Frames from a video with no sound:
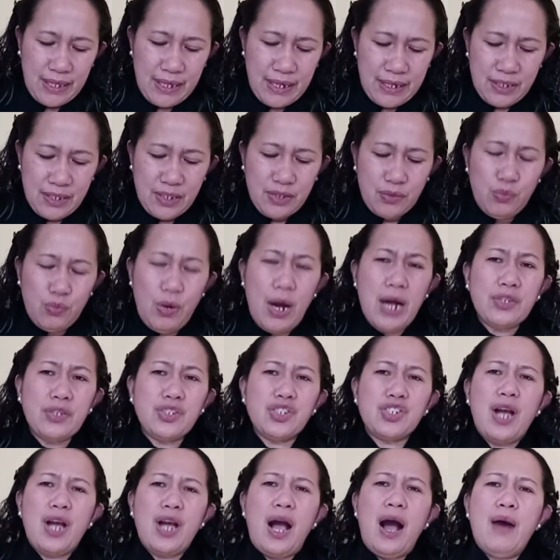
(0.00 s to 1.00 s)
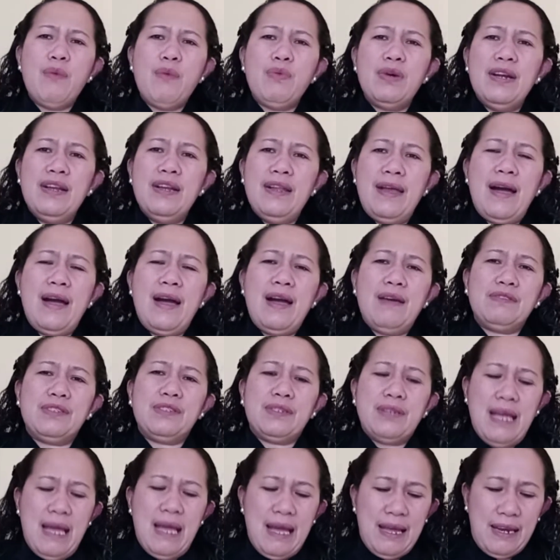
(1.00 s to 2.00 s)
Let us watch our
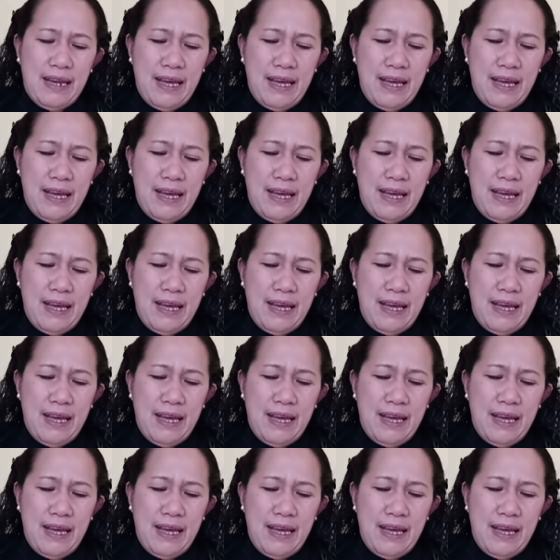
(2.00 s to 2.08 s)
lives.